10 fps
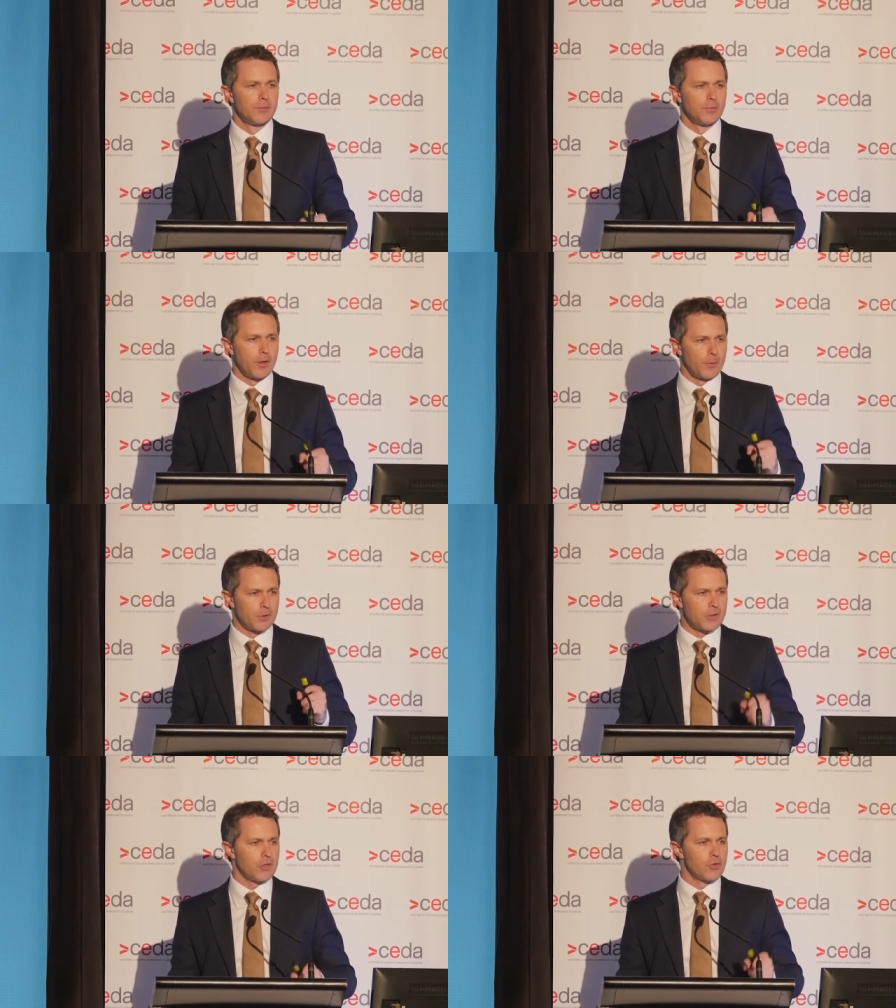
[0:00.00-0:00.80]
by the
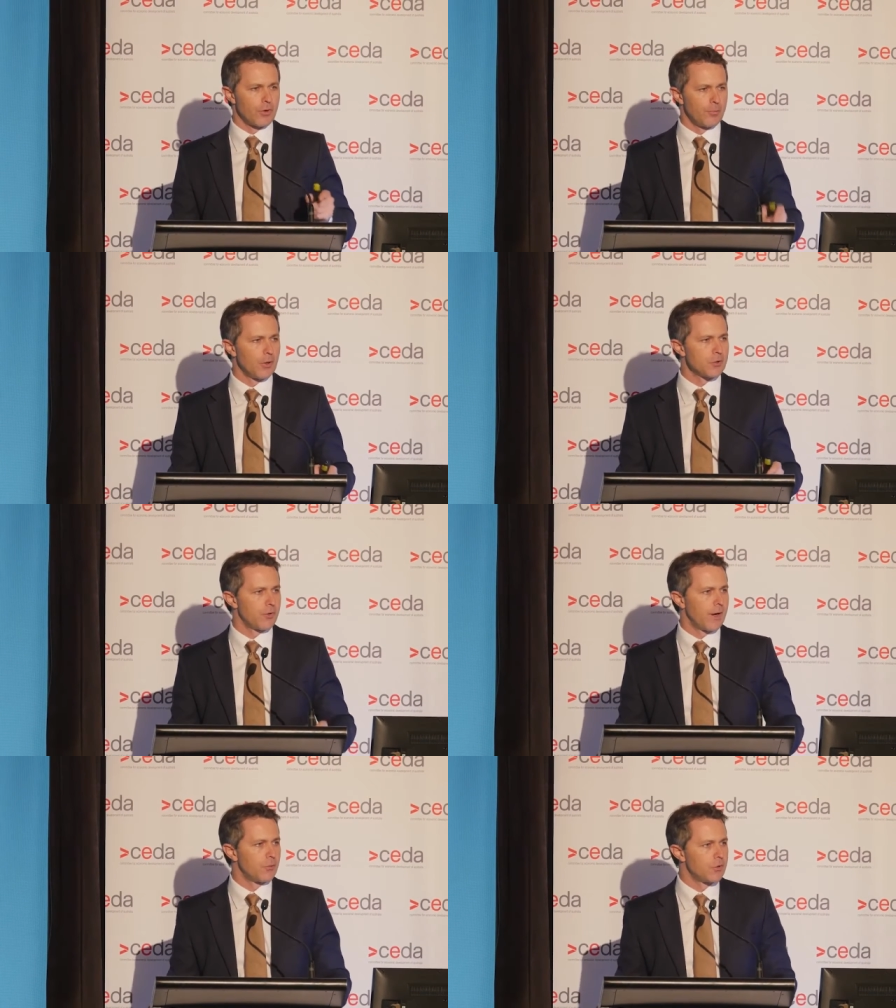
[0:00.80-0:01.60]
potential
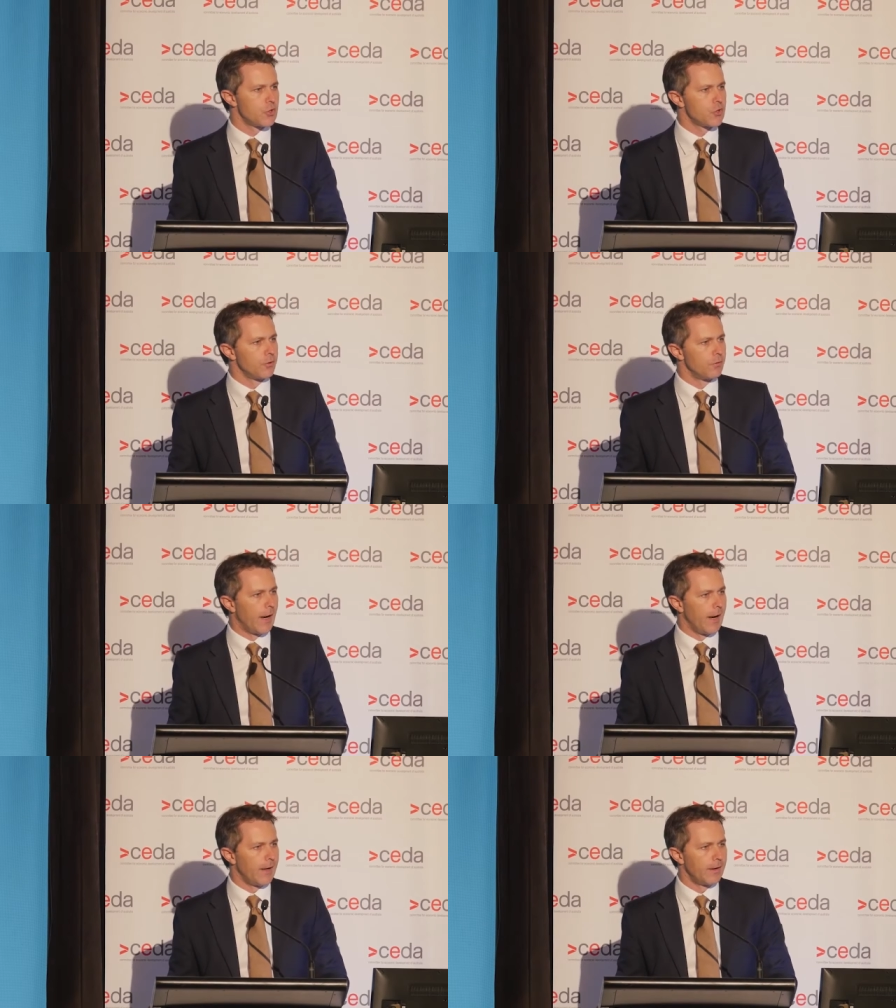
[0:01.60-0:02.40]
compulsory acquisition of
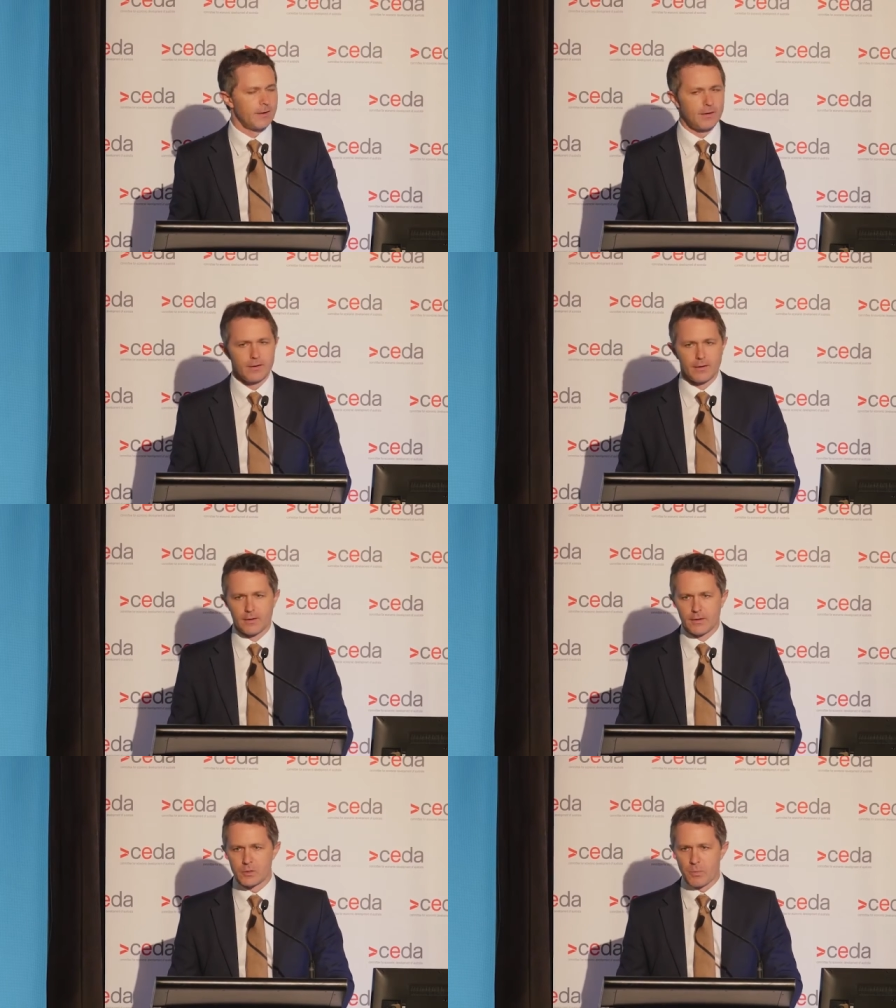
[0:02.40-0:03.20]
land
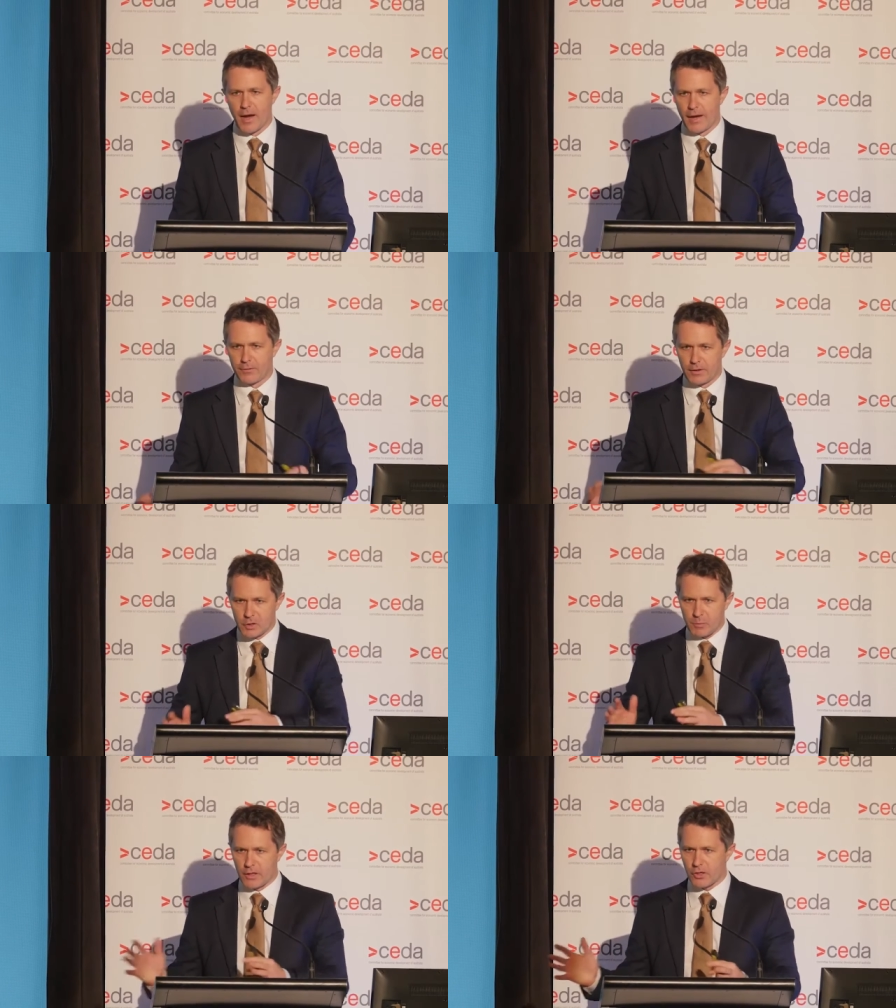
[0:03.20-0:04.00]
as part of the
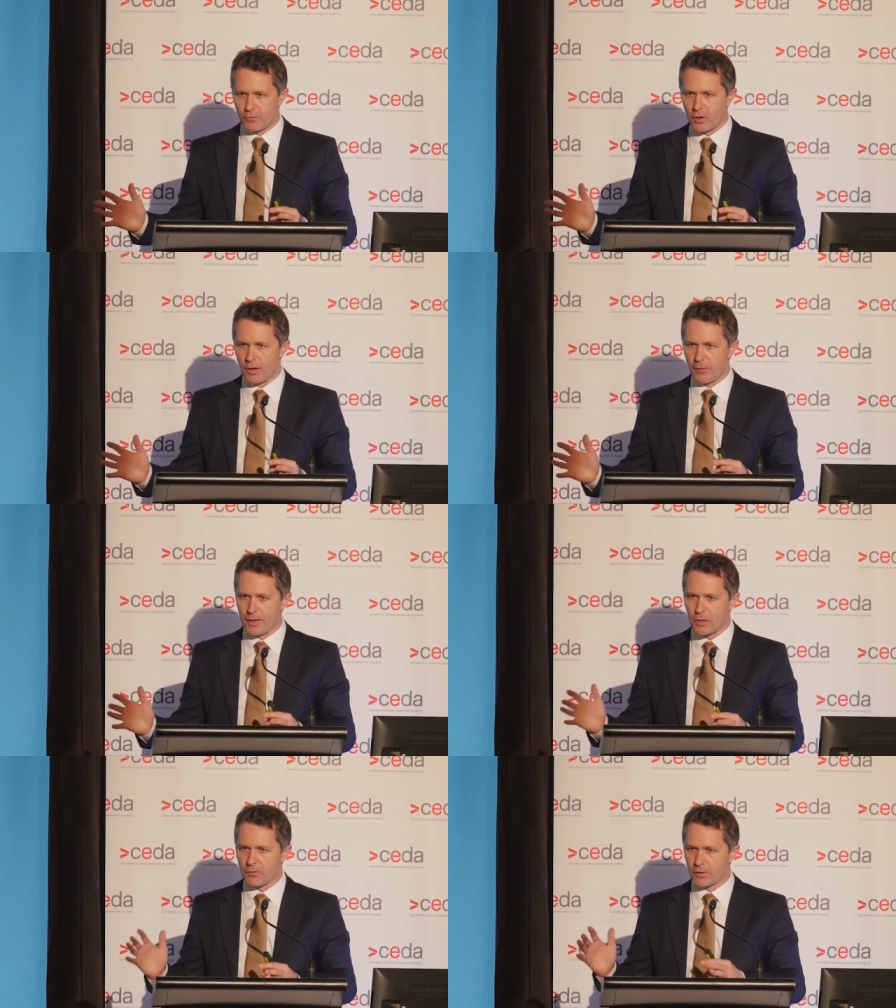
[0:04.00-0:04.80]
expansion of high
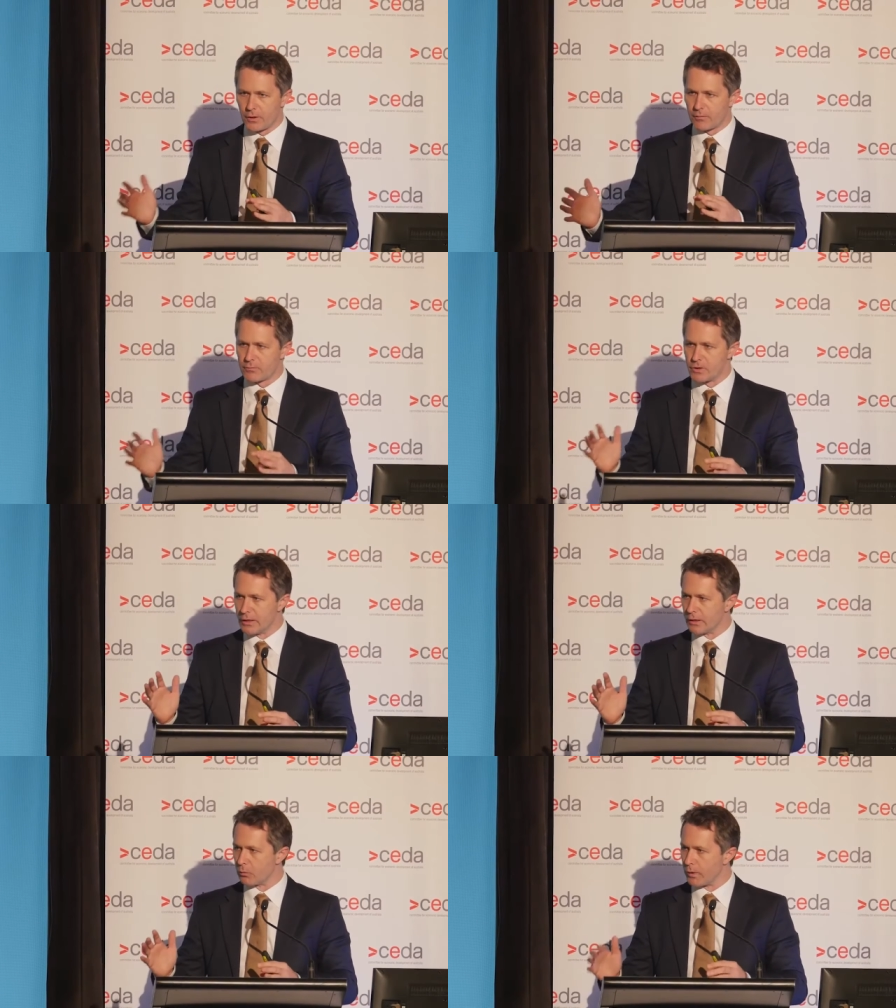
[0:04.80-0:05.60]
range for the
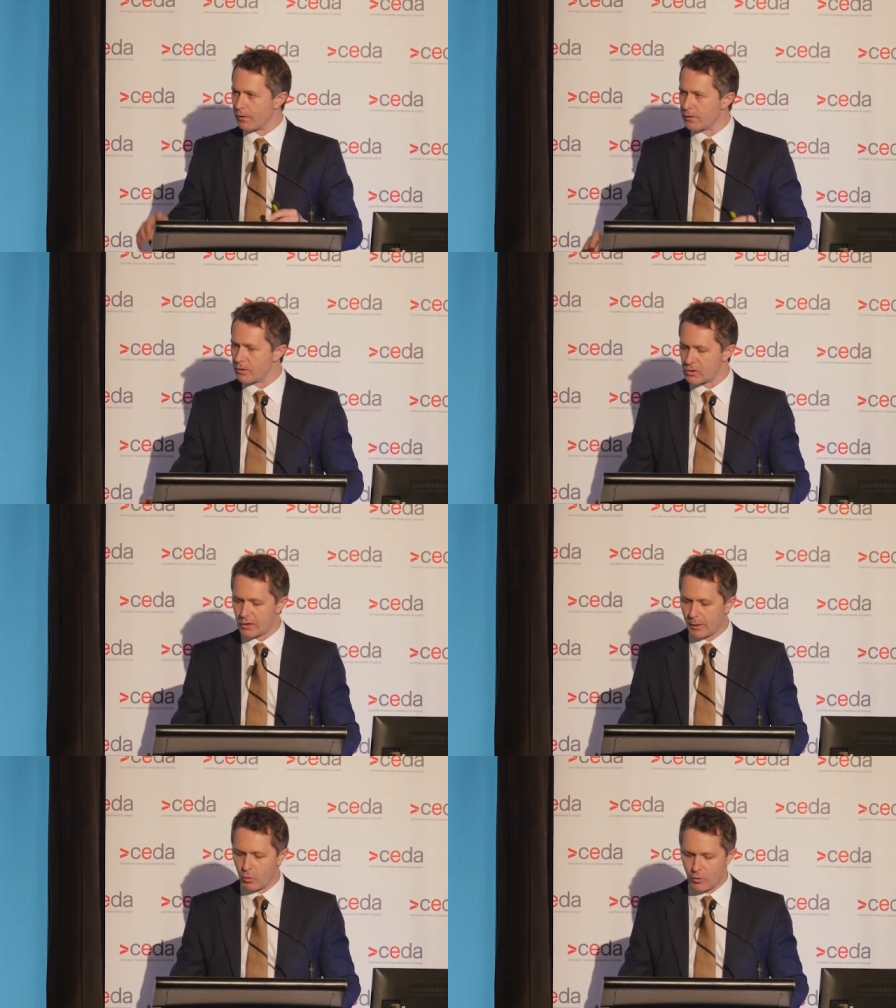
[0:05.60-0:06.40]
deal with the
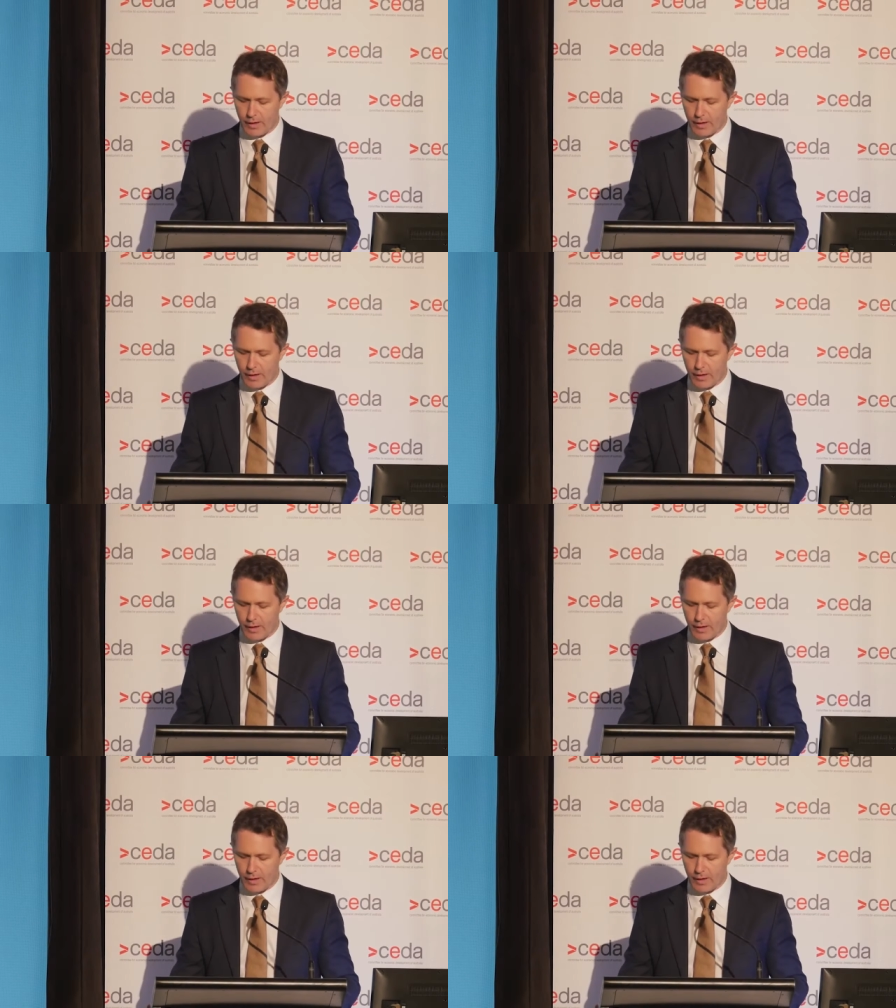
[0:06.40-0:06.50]
Singapore